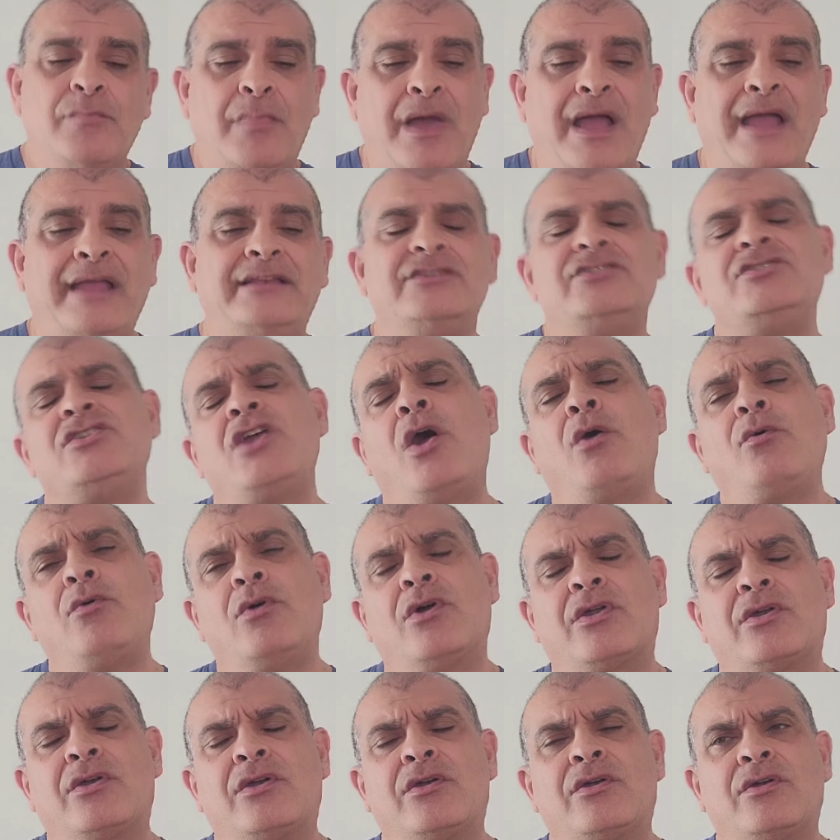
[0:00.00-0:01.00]
might know
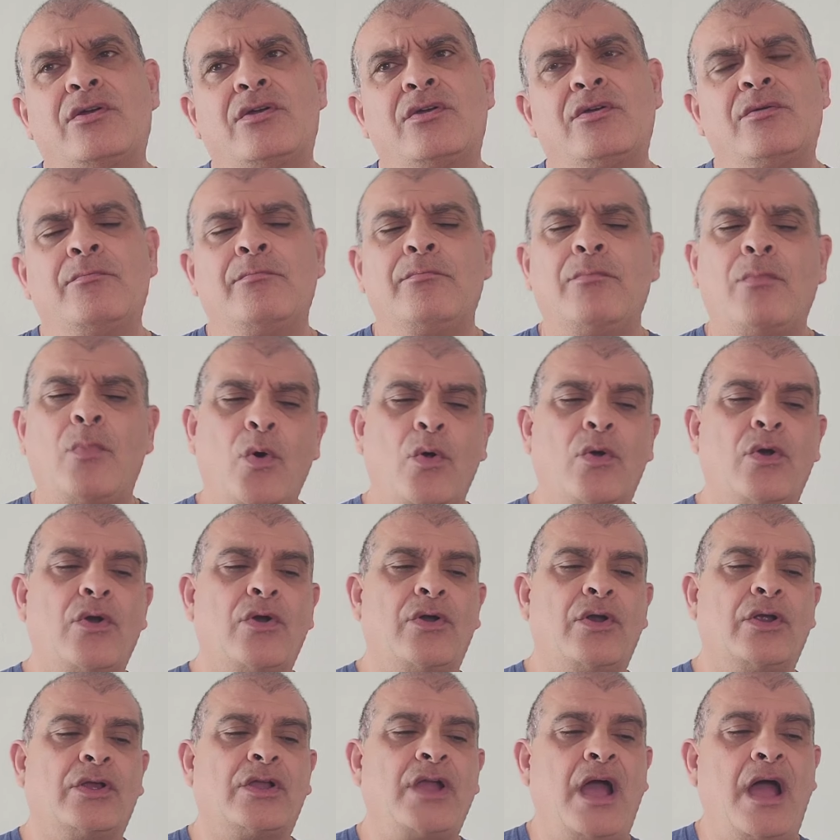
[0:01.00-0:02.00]
her
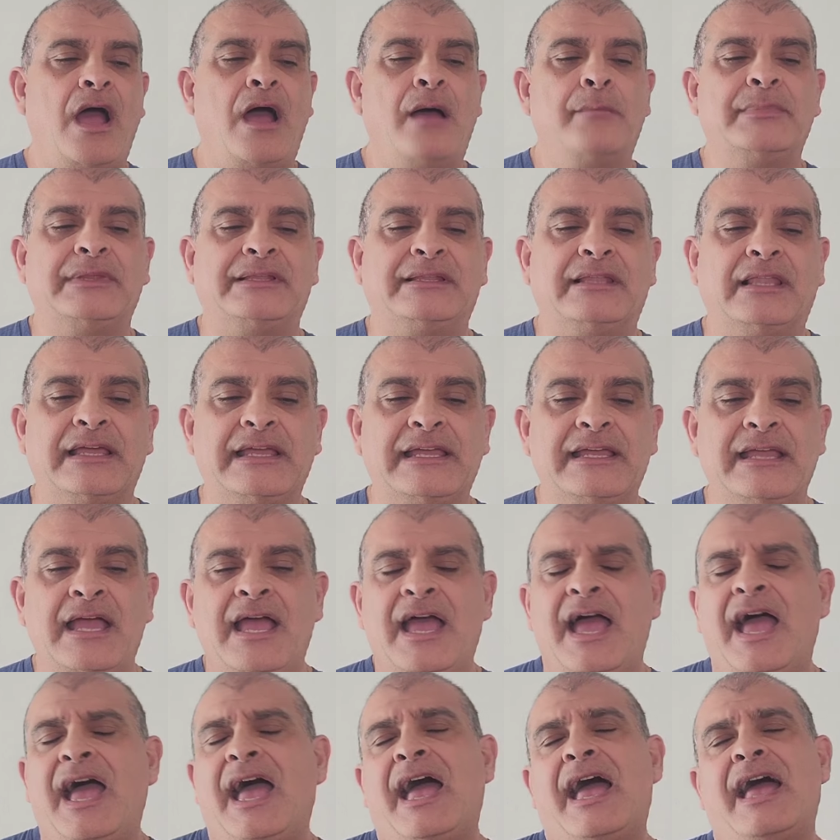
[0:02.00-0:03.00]
more commonly
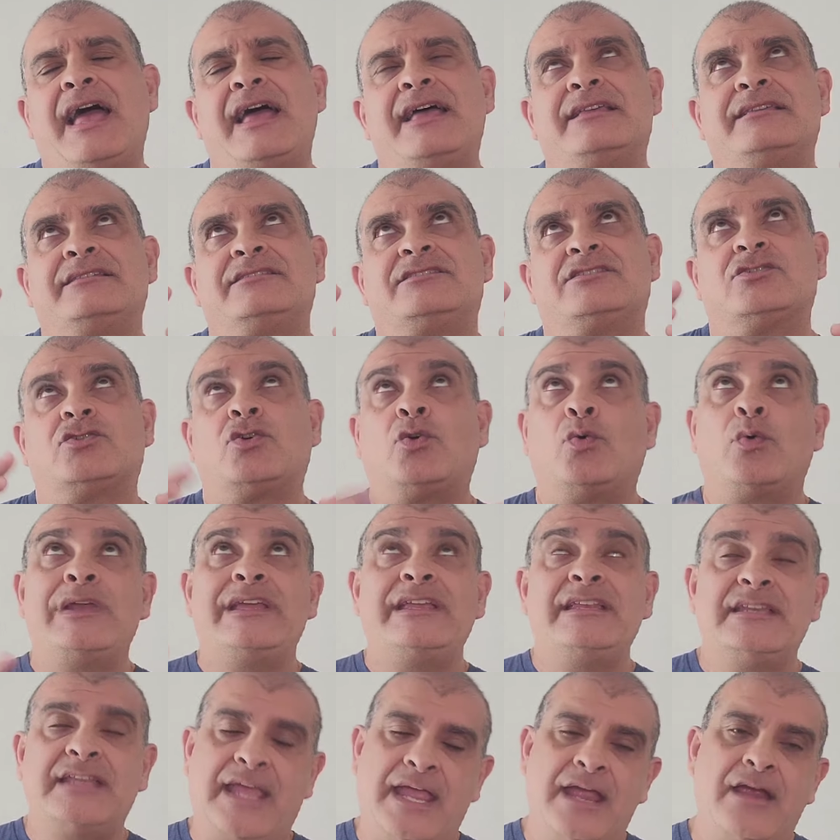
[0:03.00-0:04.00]
as
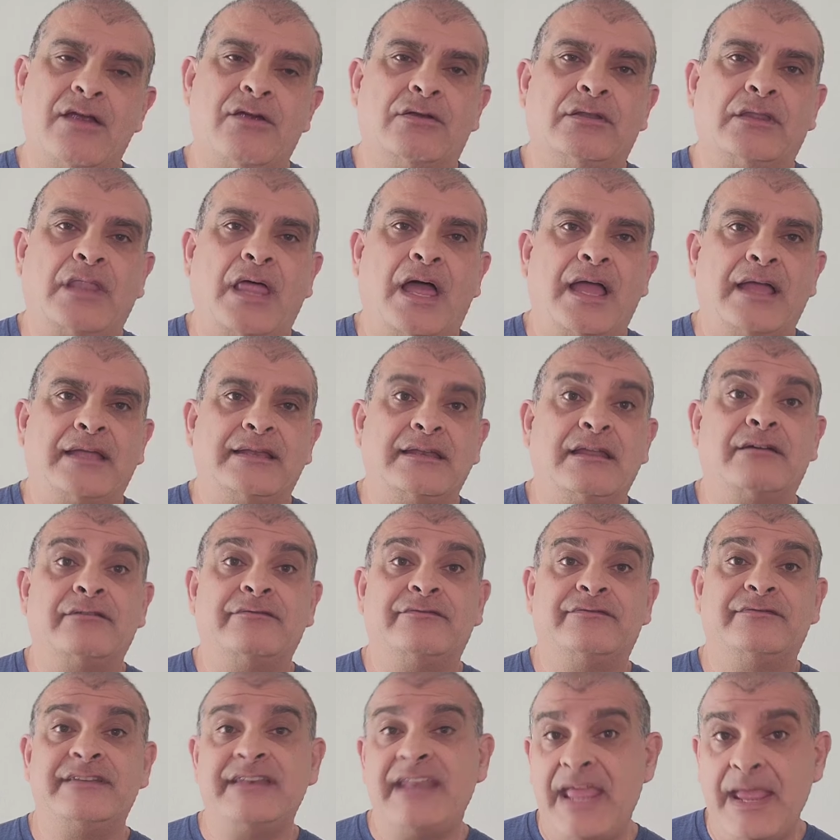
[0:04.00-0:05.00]
Queen Caroline
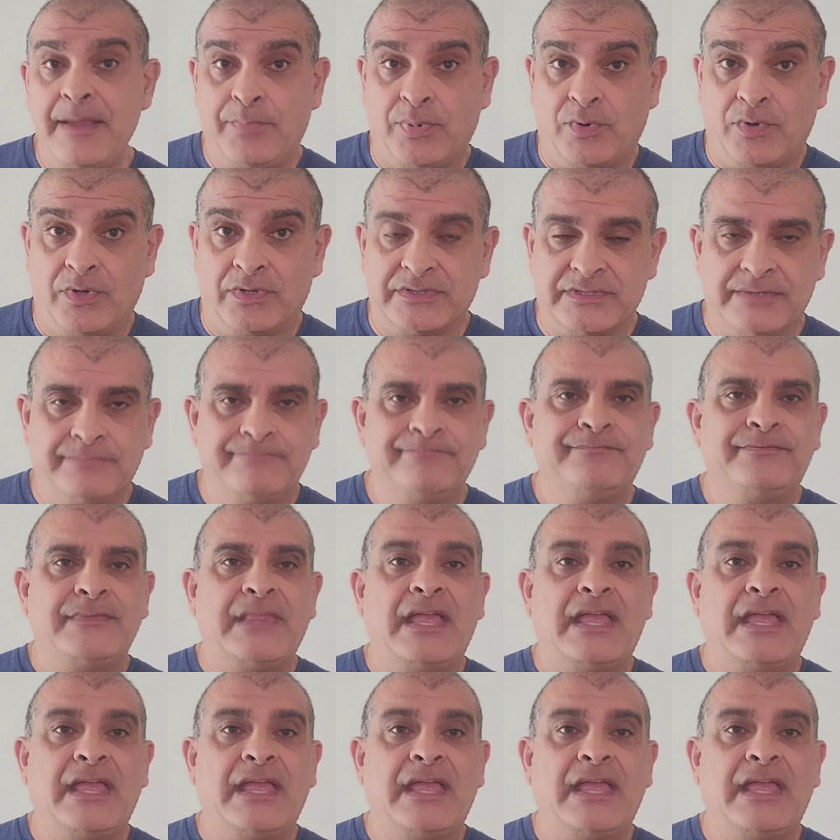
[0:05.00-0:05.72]
of Naples.